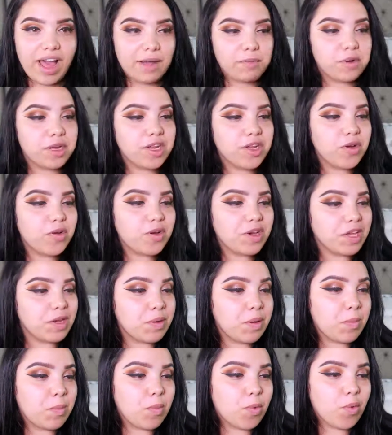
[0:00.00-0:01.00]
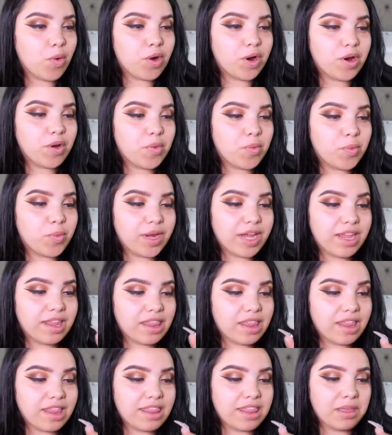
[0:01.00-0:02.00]
I'm gonna go in more
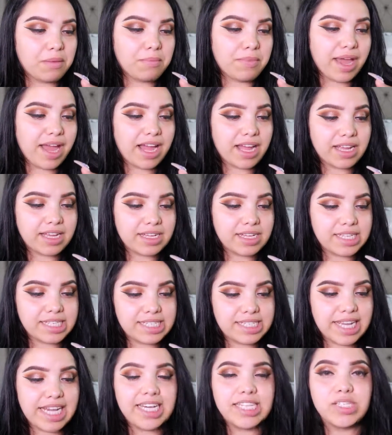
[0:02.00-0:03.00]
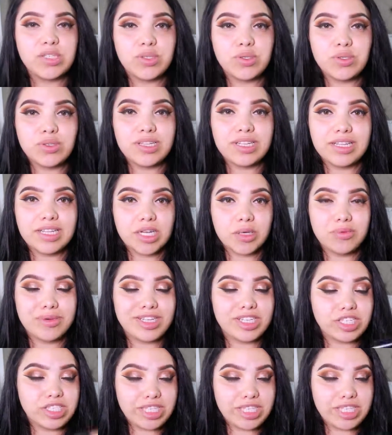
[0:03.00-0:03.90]
with the MAC Dazzled Liquid